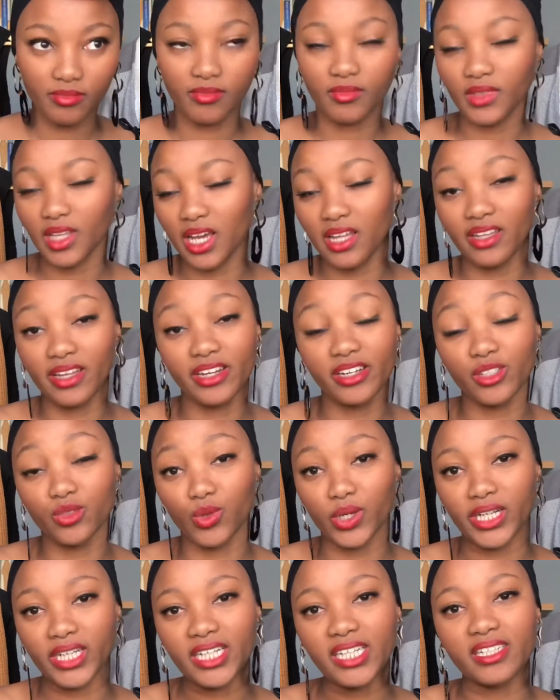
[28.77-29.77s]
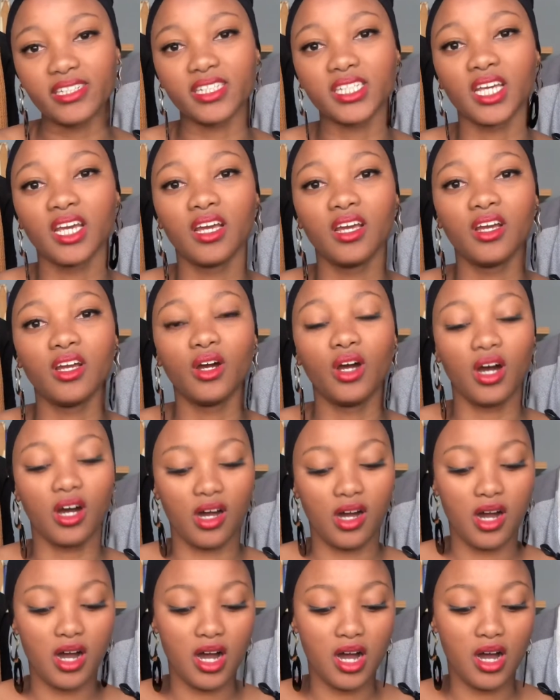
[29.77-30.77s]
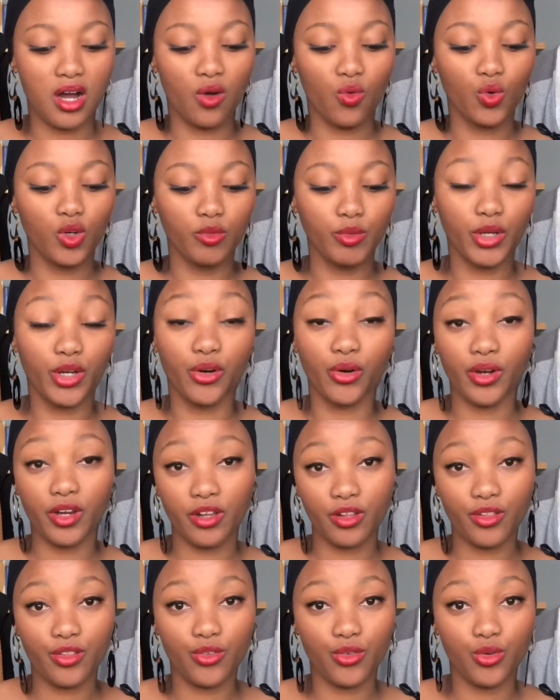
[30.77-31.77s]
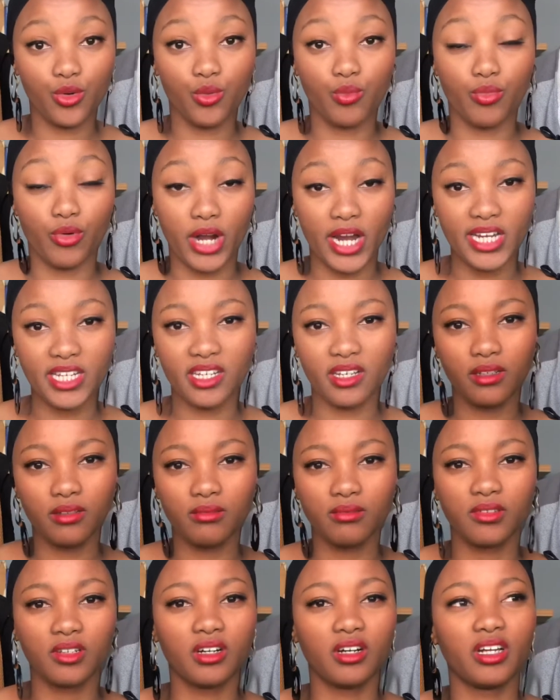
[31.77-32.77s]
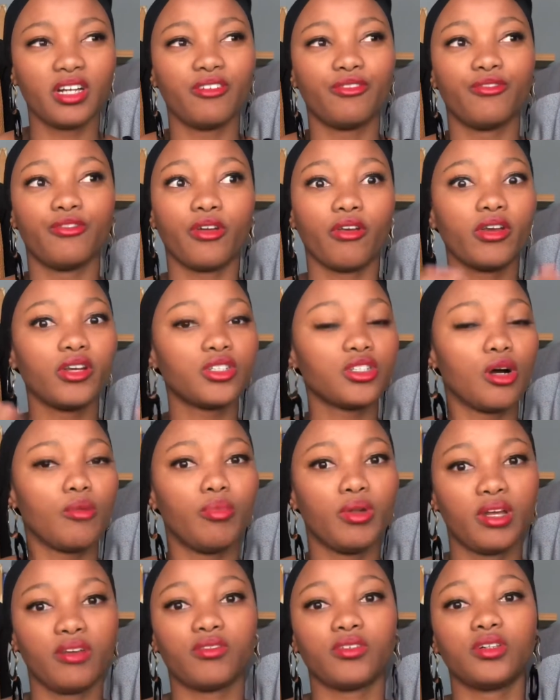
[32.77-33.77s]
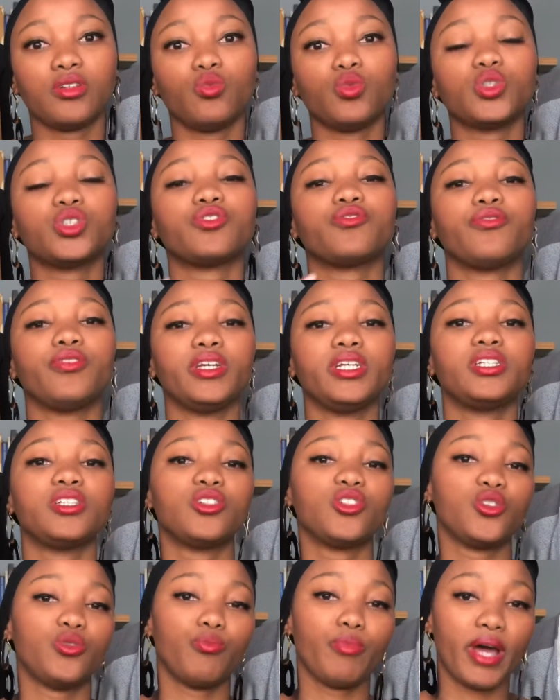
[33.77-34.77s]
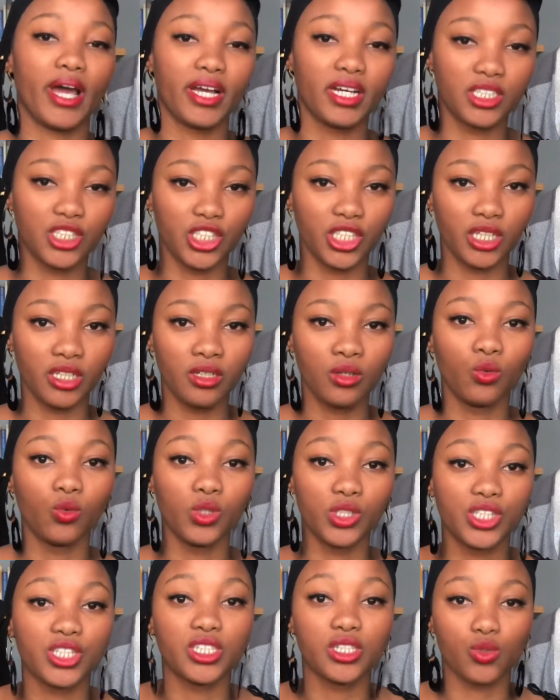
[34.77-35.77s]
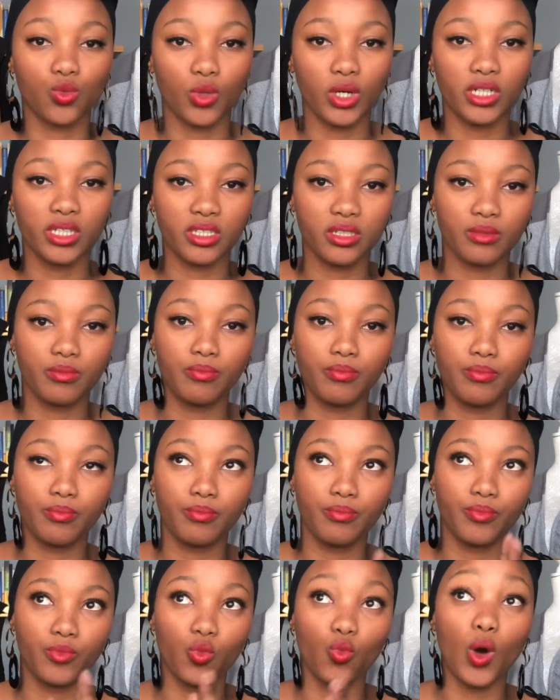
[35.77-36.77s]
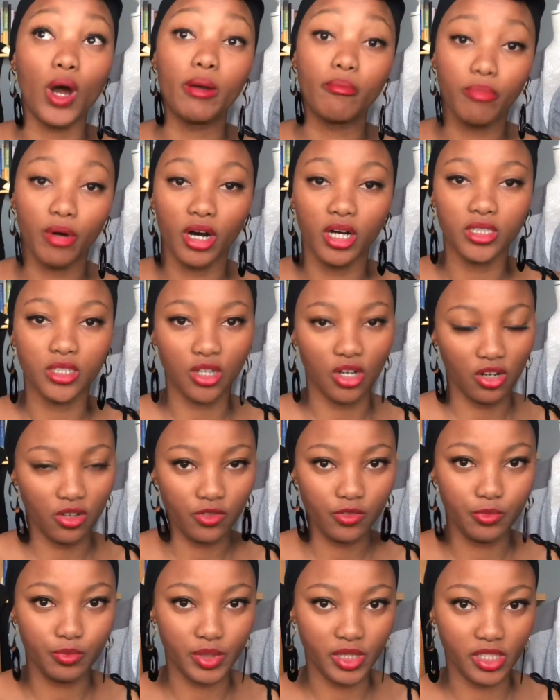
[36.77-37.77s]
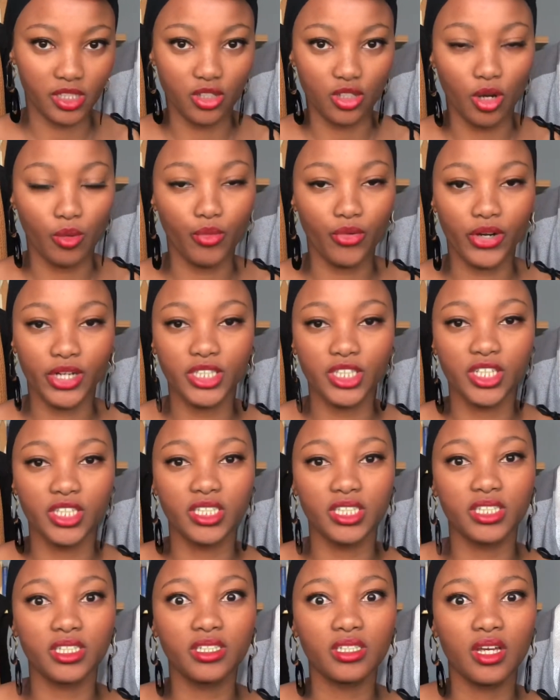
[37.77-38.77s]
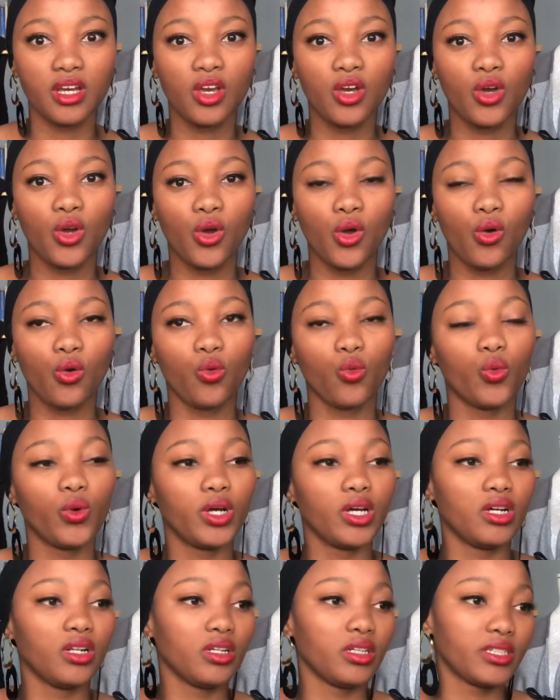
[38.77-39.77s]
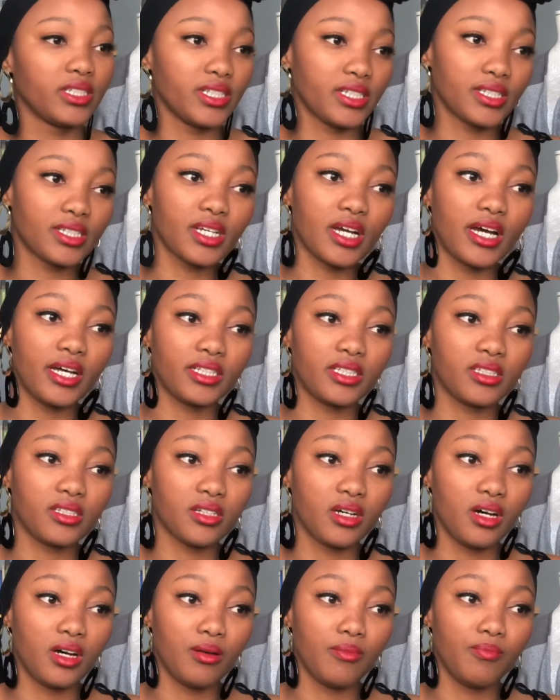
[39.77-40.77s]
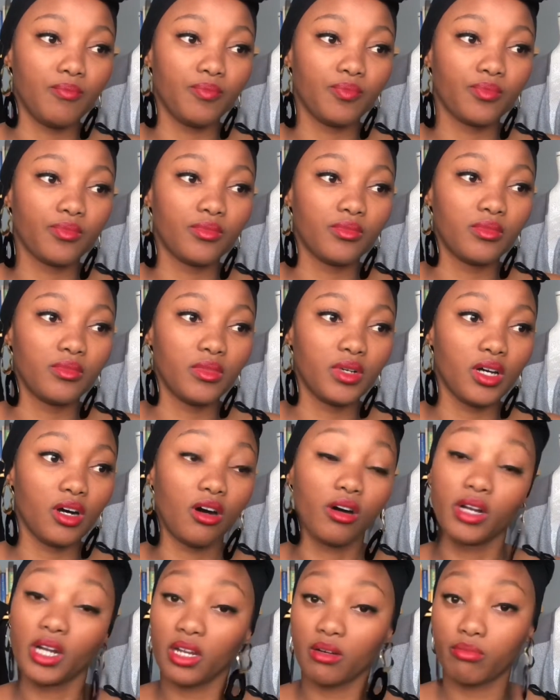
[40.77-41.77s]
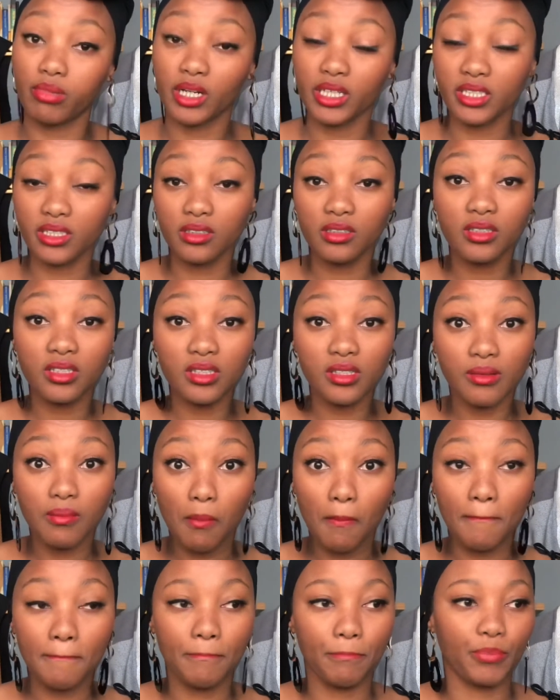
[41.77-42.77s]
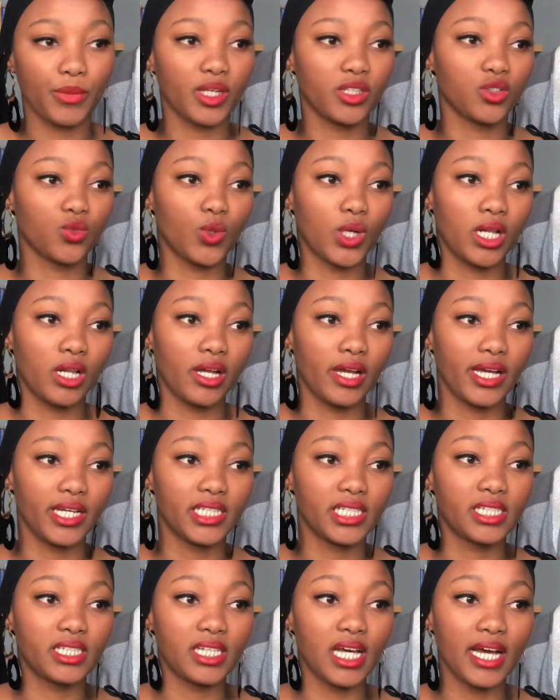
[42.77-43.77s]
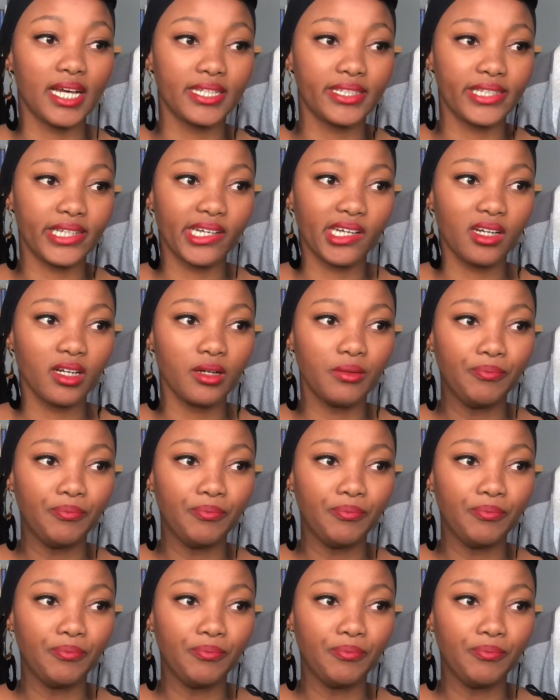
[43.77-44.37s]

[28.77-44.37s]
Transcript: that is what it is. We'll be going through branding at a very top level, which feeds into packaging, which is what one part of business operations is. We'll discuss online presence, as well as sizing,